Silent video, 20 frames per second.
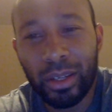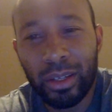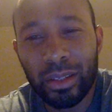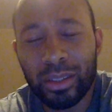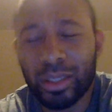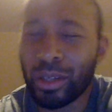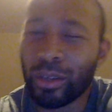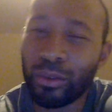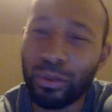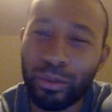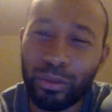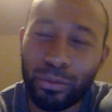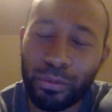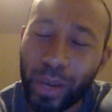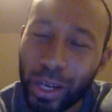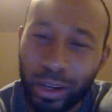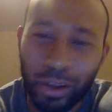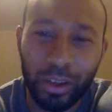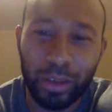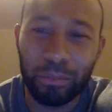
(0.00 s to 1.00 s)
So
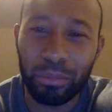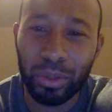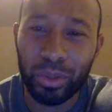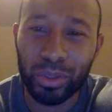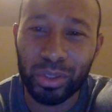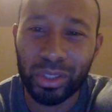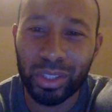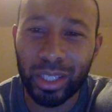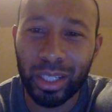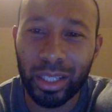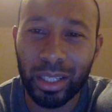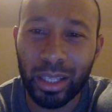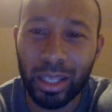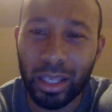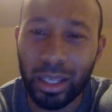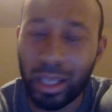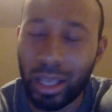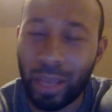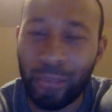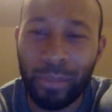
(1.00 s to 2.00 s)
fuck all the bullshit.
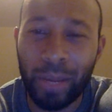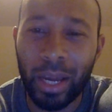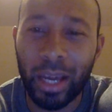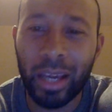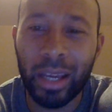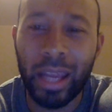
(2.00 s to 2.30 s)
I'm not